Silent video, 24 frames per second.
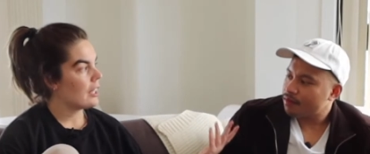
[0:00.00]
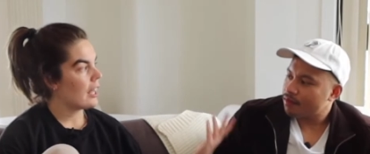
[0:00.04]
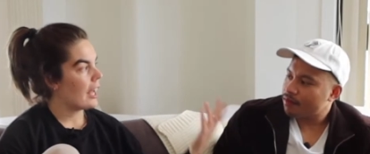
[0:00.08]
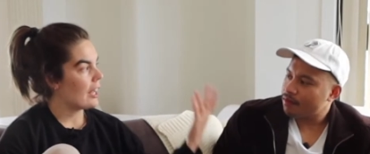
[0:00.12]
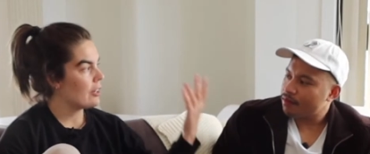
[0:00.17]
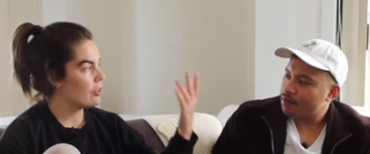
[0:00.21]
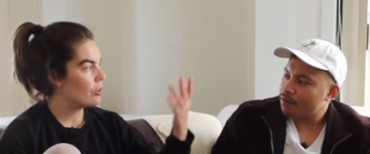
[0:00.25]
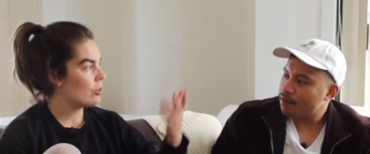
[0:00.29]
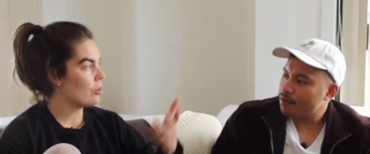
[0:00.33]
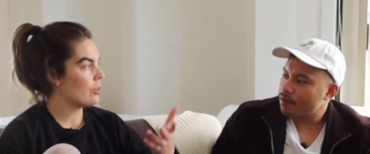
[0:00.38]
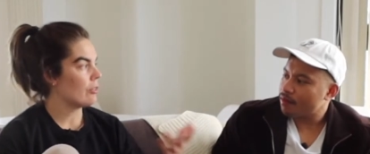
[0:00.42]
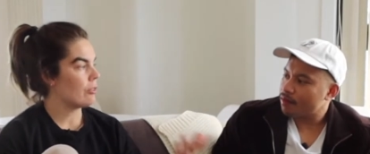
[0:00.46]

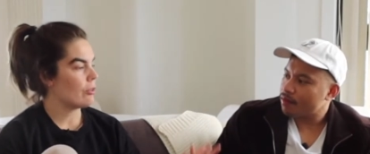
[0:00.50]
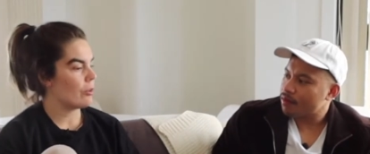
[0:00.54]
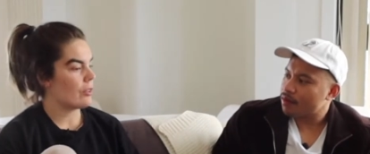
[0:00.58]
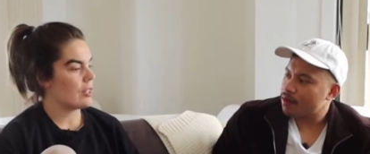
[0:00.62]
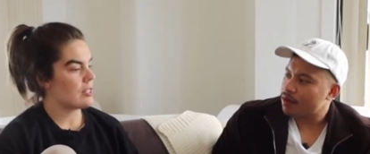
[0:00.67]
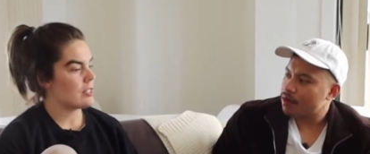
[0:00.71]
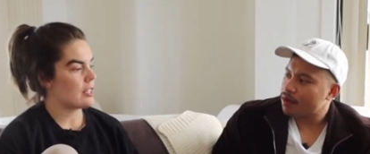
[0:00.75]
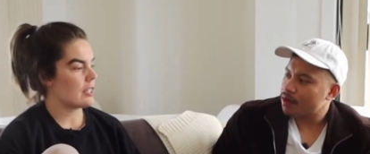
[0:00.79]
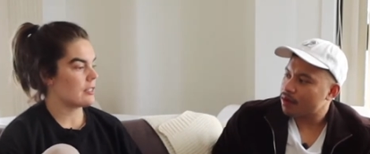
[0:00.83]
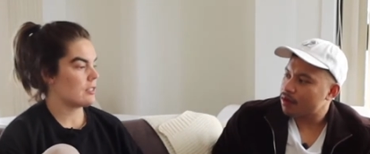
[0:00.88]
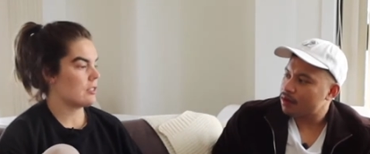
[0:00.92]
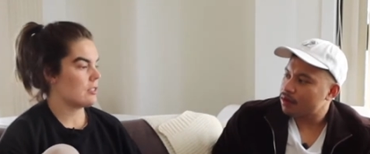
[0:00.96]
Speaker 1: and you're going through all
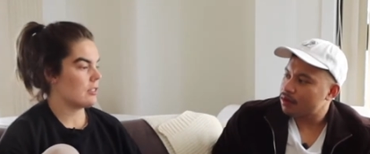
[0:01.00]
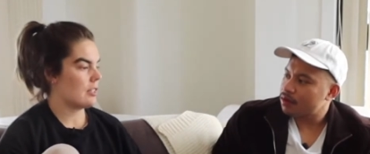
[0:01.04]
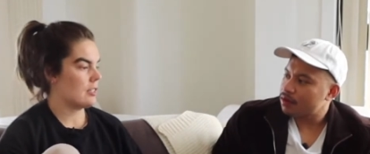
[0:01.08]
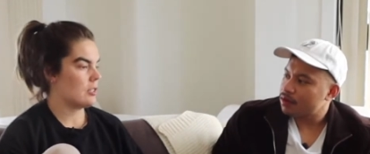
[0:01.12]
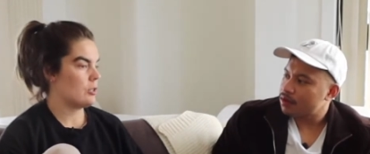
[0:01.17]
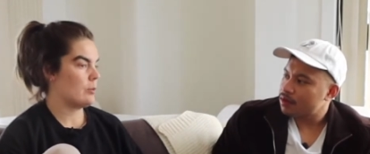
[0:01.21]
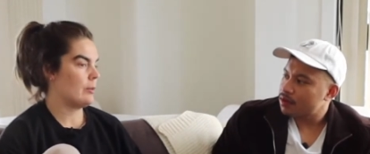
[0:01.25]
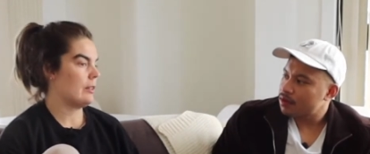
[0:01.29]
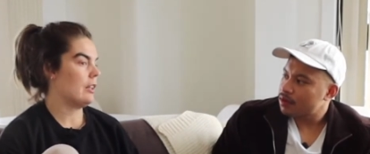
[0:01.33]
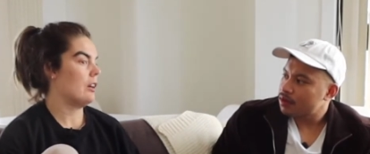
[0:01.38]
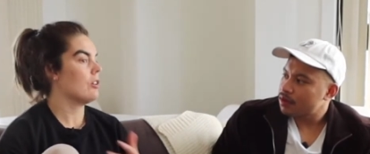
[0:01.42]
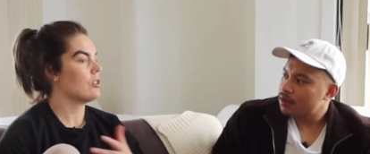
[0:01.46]
these
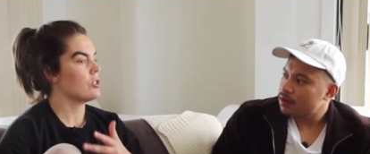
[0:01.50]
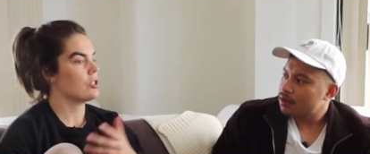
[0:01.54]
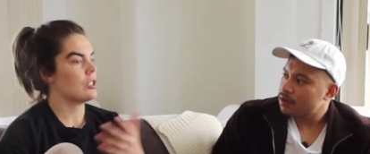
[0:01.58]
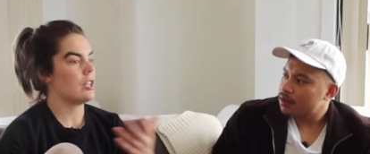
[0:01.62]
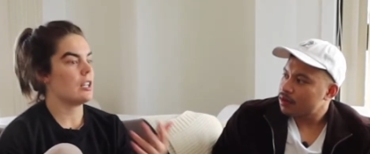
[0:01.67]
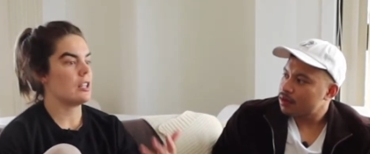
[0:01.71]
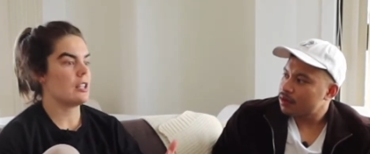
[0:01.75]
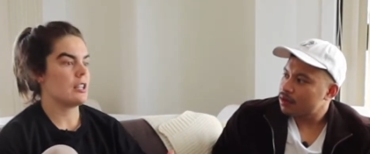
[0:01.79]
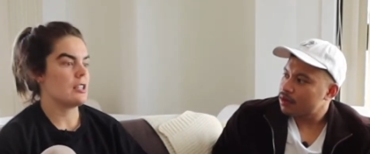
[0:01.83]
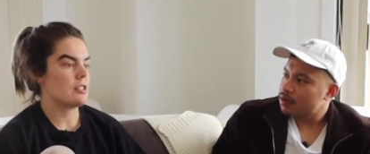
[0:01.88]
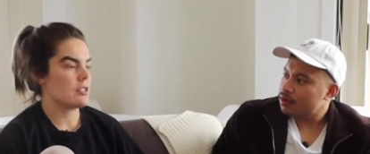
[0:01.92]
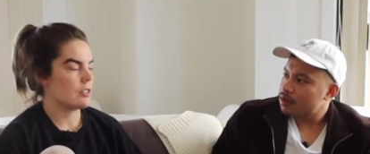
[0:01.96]
exercises, being like, oh,
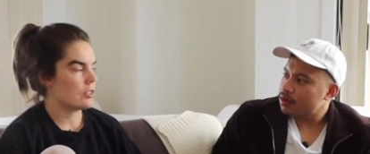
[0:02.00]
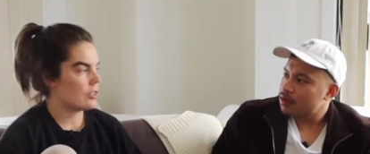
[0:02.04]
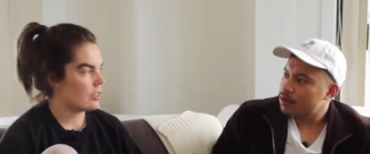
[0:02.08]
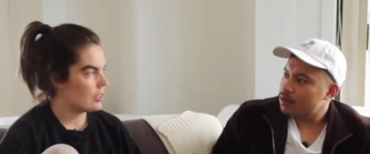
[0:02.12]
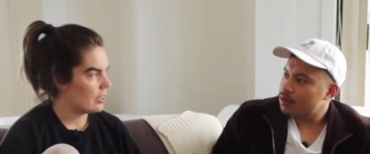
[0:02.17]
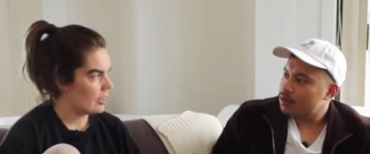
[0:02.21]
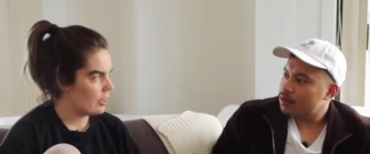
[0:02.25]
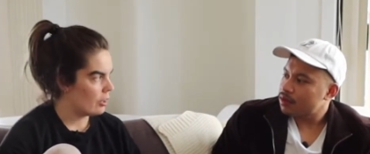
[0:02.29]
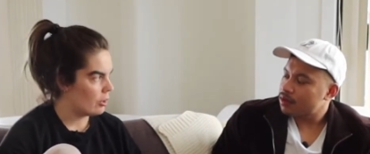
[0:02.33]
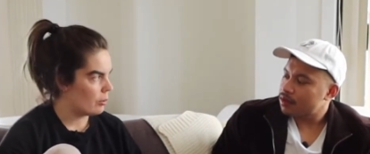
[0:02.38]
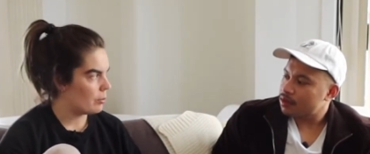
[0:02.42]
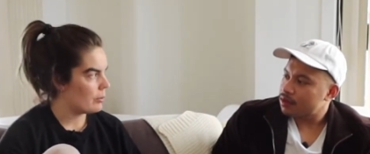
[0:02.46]
Shenae, these are going
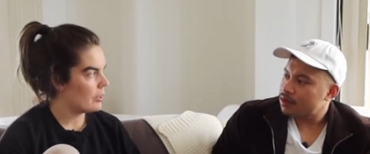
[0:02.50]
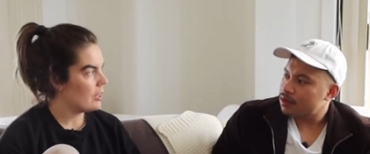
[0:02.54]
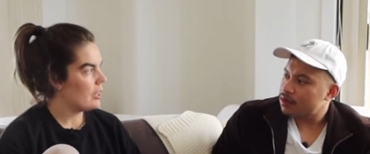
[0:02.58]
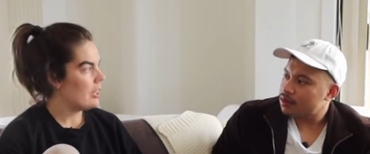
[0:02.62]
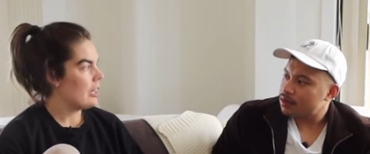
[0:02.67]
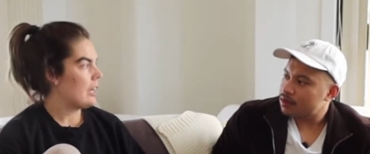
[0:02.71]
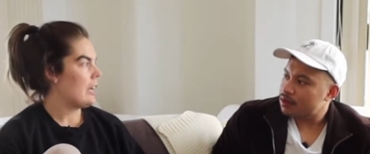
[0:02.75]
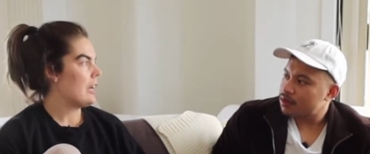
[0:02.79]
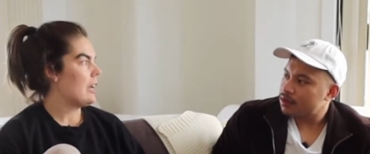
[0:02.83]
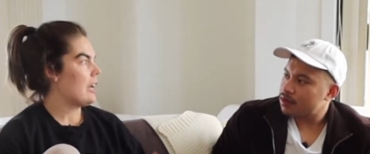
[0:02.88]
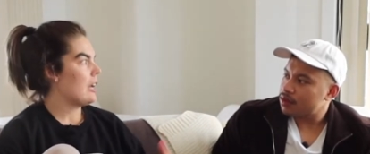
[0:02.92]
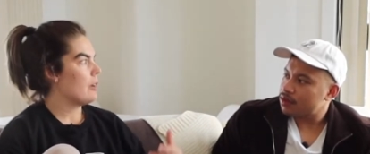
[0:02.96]
to help,
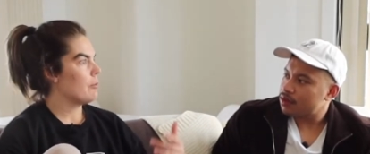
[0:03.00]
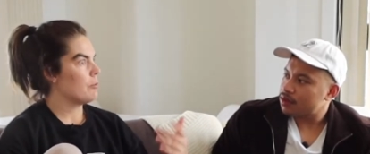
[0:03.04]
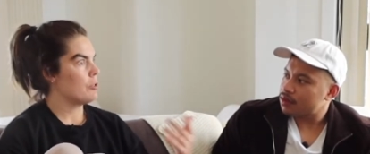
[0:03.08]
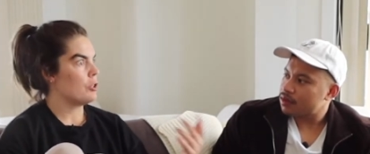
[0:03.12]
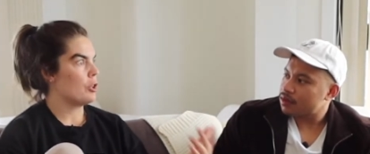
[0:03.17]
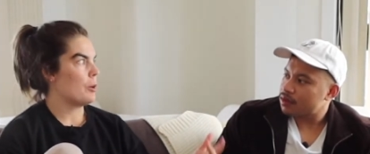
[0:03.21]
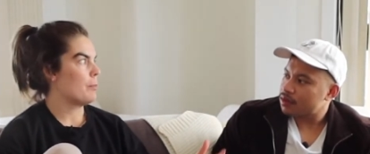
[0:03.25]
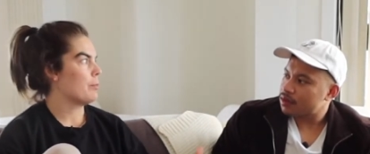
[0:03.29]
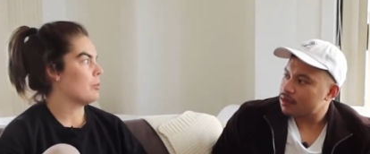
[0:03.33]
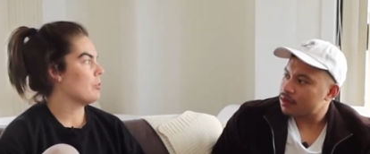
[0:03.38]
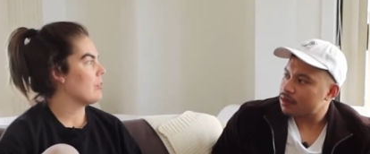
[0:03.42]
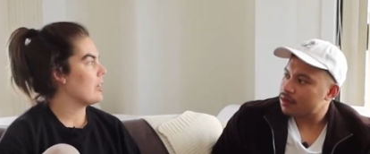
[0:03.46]
you
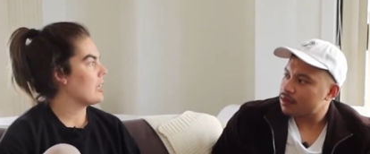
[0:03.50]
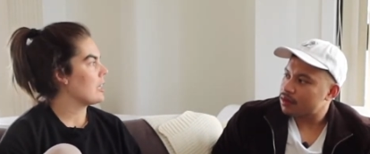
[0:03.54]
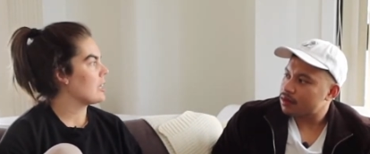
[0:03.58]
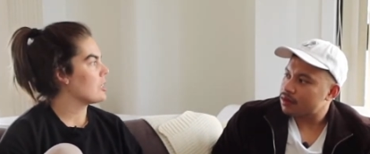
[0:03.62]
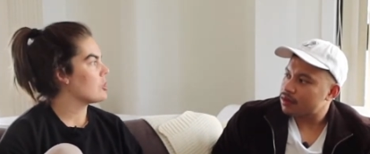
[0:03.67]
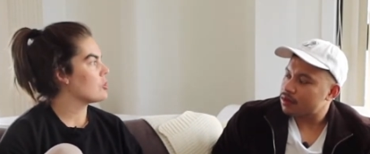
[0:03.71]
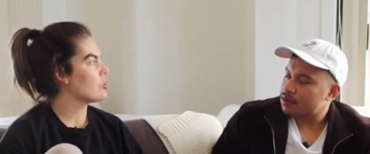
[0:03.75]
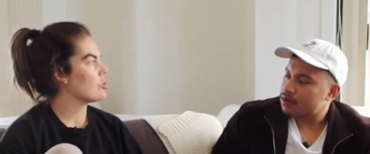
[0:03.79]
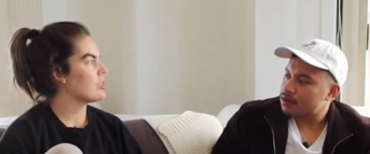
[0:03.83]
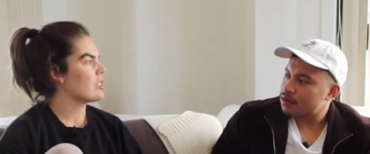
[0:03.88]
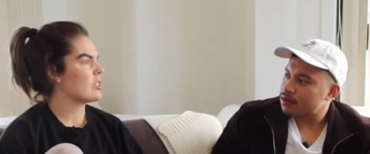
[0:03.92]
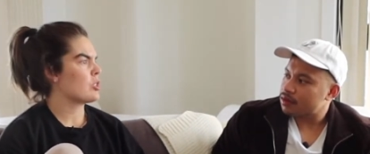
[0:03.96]
know, prevent
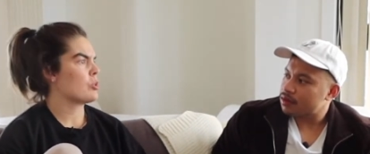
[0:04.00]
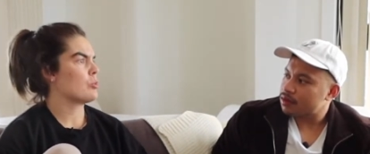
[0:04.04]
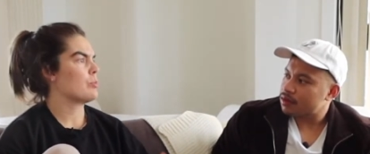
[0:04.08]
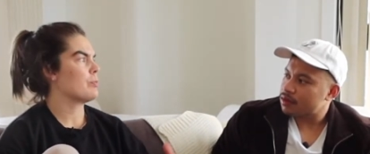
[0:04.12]
injuries, so